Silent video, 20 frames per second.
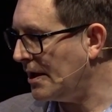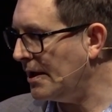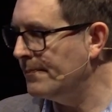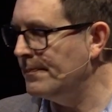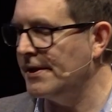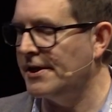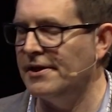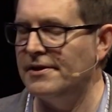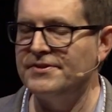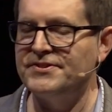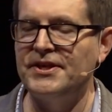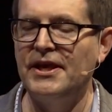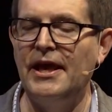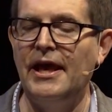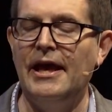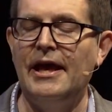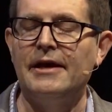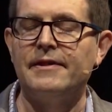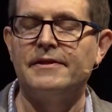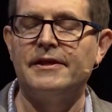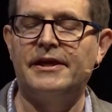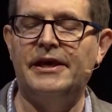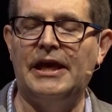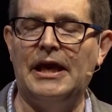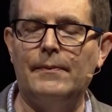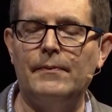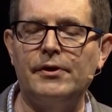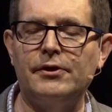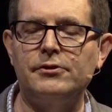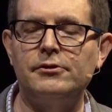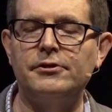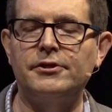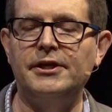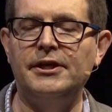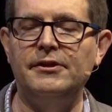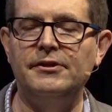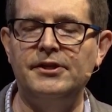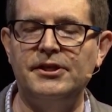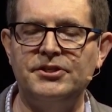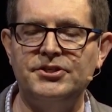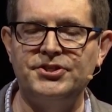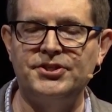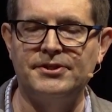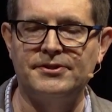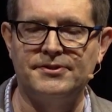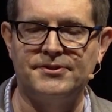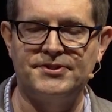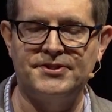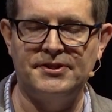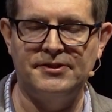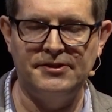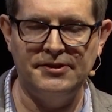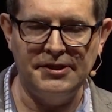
because the chemical conditions